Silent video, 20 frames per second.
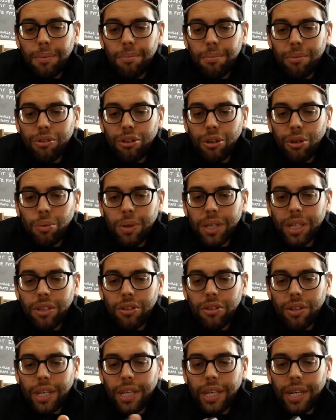So we're going to
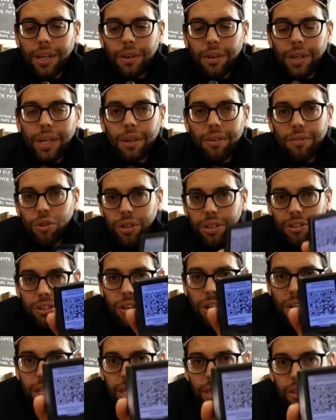do that now. I've already
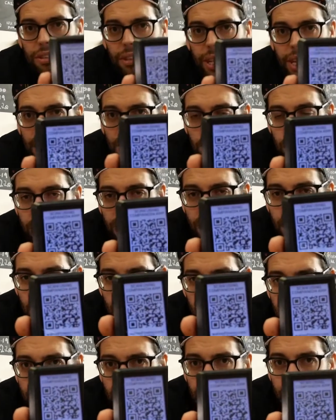started this Elemnt
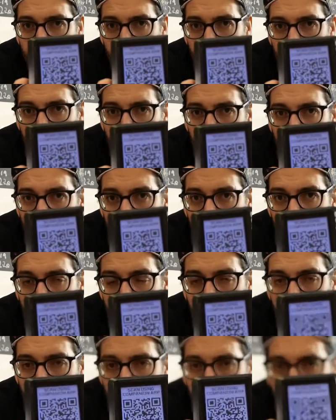up and you can
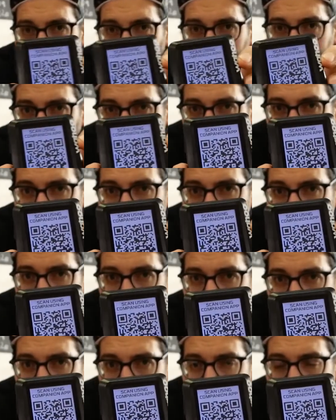see if you haven't synced it
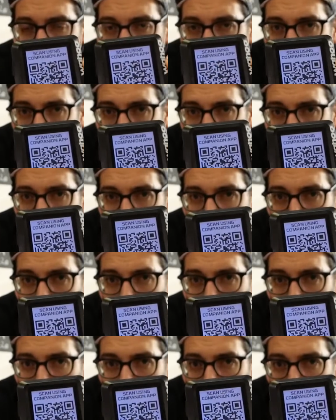with anything or used it
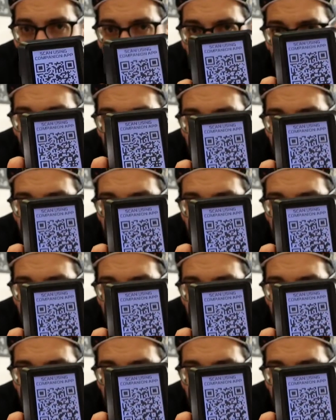before, the